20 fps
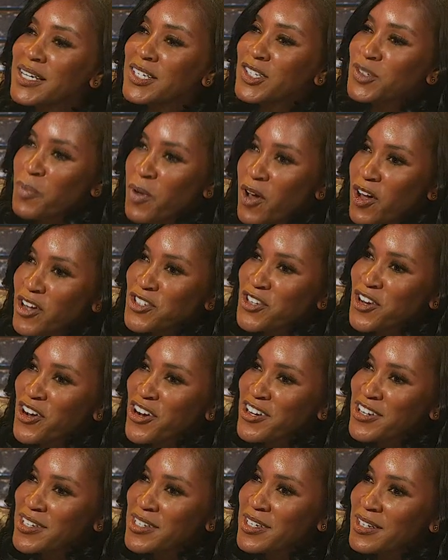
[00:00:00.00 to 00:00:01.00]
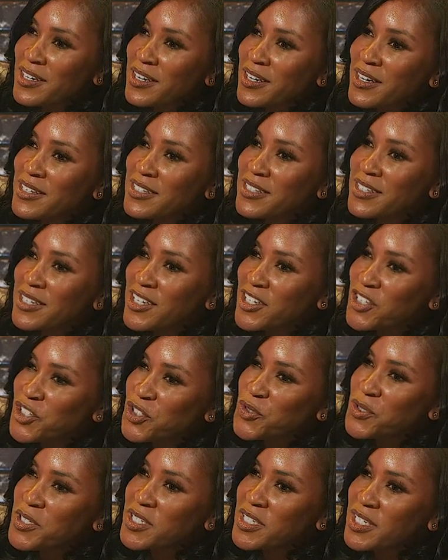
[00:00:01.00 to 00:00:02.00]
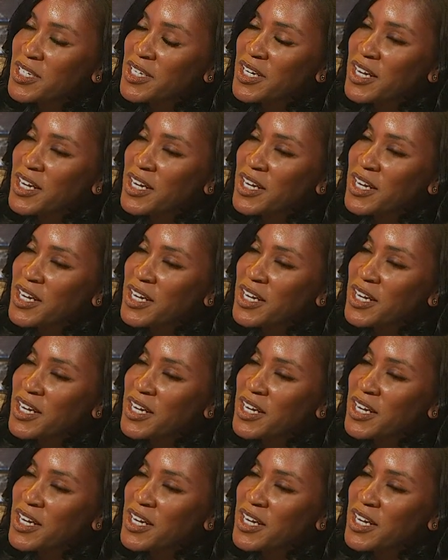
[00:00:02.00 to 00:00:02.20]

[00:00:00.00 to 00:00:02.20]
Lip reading: small talk, it is interesting